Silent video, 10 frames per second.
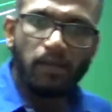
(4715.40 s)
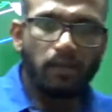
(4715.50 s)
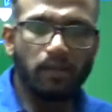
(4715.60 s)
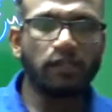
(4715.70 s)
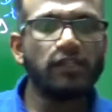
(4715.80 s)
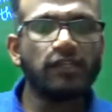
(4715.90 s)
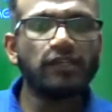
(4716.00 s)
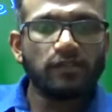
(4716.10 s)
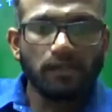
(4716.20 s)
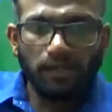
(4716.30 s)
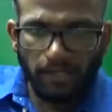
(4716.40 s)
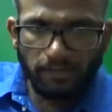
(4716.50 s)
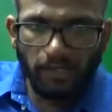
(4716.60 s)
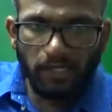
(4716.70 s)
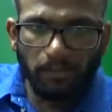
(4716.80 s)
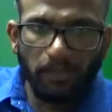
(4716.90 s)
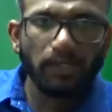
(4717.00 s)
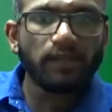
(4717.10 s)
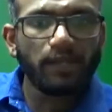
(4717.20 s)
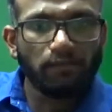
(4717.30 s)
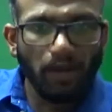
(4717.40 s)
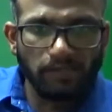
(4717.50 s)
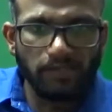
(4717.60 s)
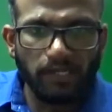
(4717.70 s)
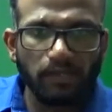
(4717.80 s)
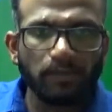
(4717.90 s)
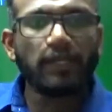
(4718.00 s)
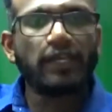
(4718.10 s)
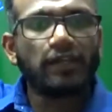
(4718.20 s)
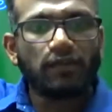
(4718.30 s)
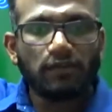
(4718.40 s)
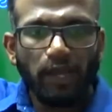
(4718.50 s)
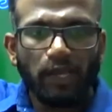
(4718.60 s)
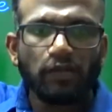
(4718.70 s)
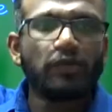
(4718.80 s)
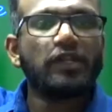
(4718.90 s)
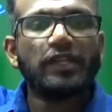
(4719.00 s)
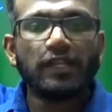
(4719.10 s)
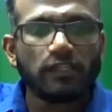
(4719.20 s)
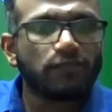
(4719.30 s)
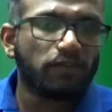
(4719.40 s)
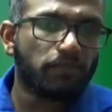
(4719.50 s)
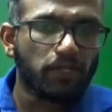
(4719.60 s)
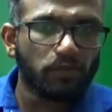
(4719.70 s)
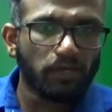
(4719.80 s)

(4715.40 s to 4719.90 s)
it is 10 centimeter, then 1 centimeter equal 5 newton, it is 50 newton.